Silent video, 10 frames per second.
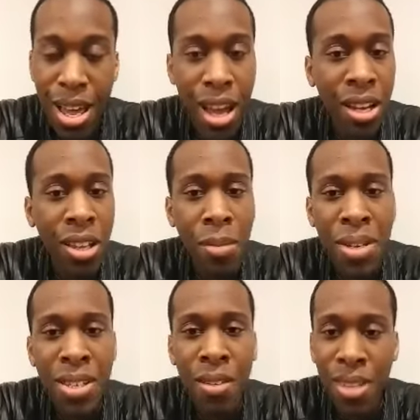And I thought to
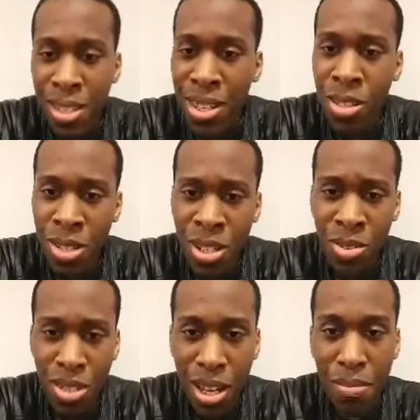myself, that sounds
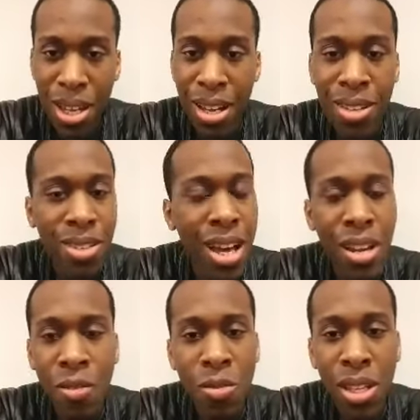interesting because I
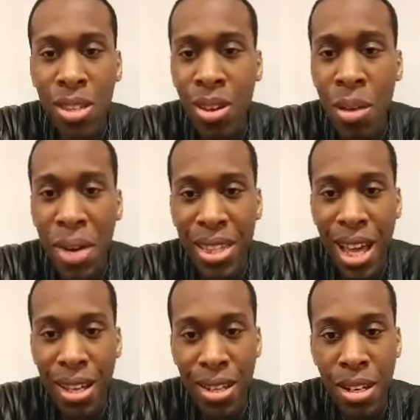never really thought about
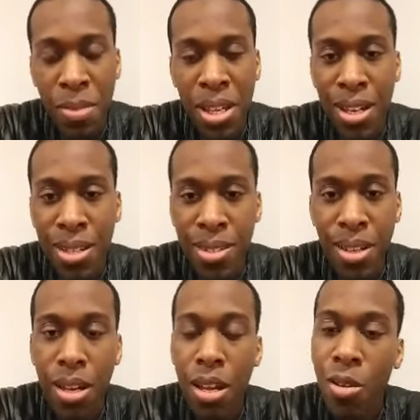that, you know, because
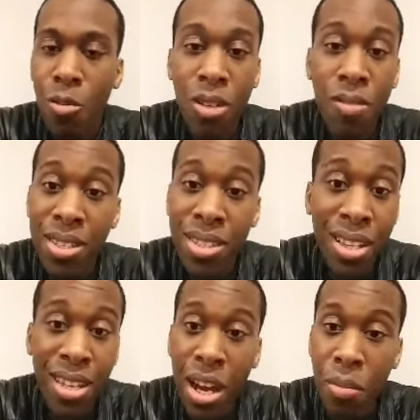whenever I
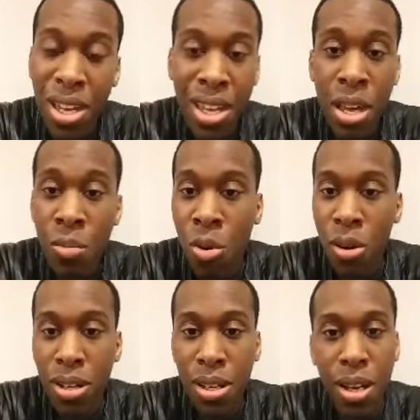sat down at my
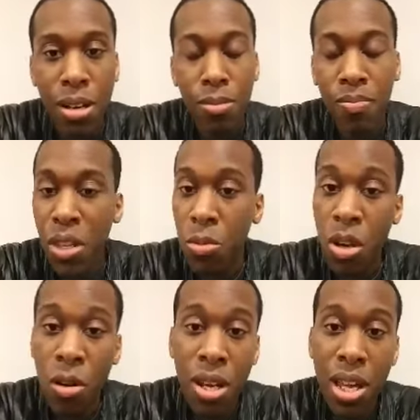keyboard, you know, it was
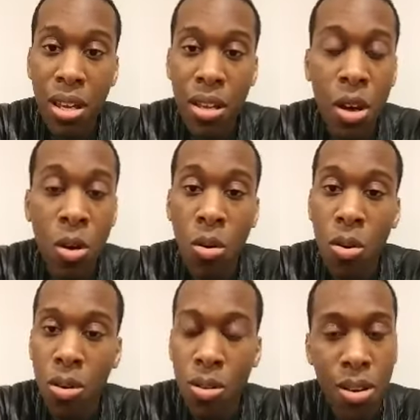already, you know,
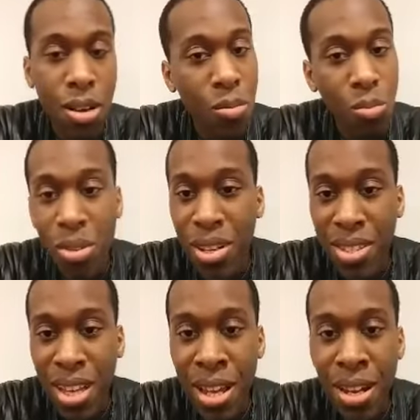
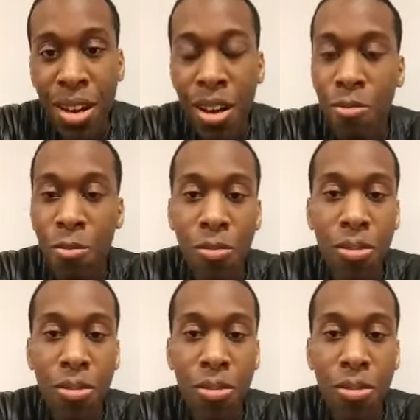preset of